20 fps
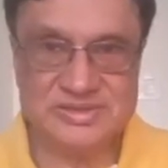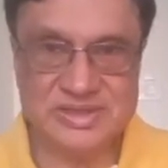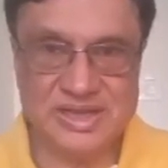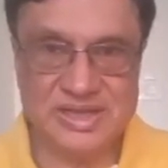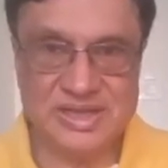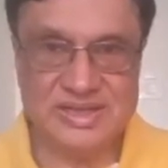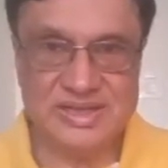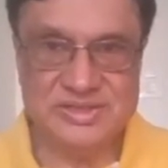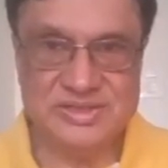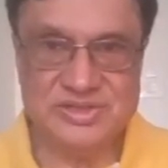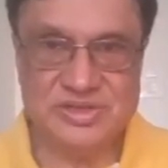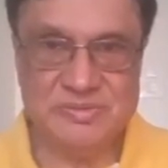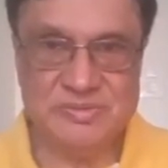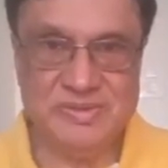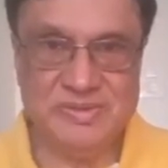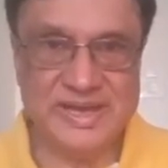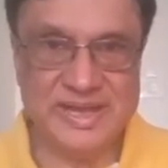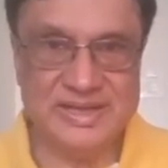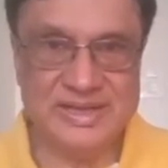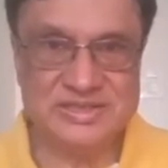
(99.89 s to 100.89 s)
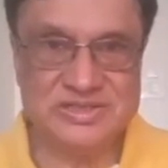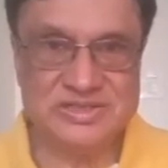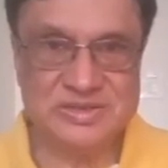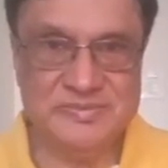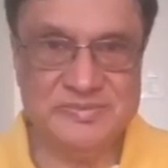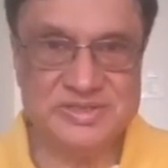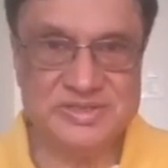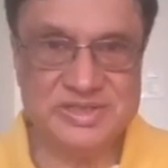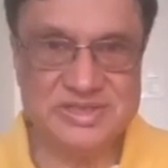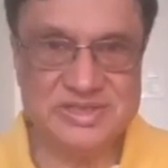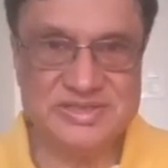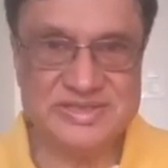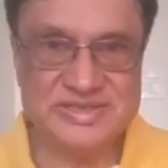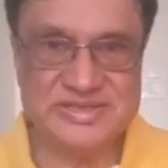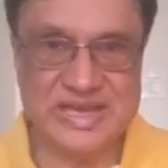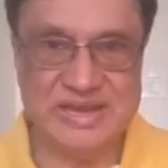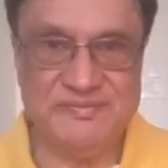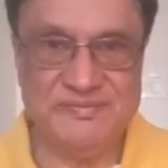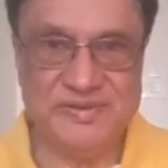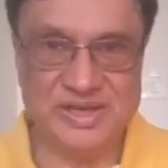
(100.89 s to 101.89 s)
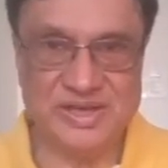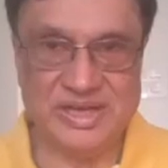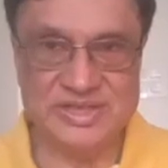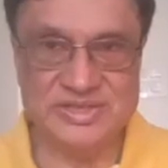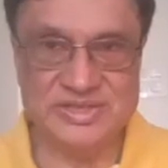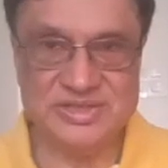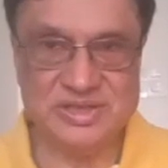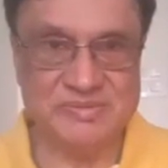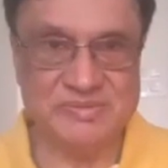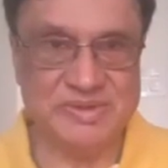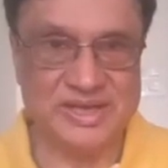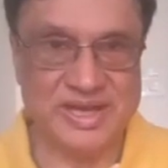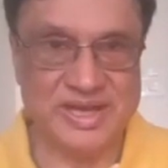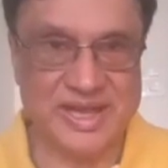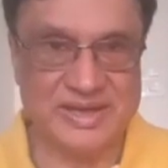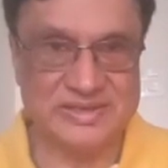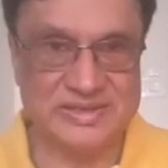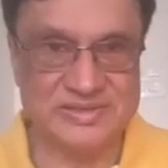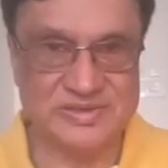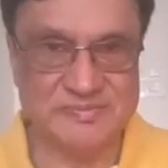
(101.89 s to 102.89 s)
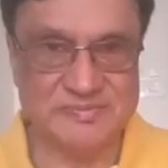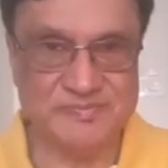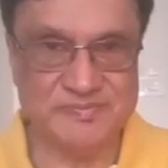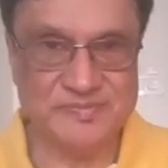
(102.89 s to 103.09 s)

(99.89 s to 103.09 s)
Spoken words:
attention mechanism is a self attention mechanism.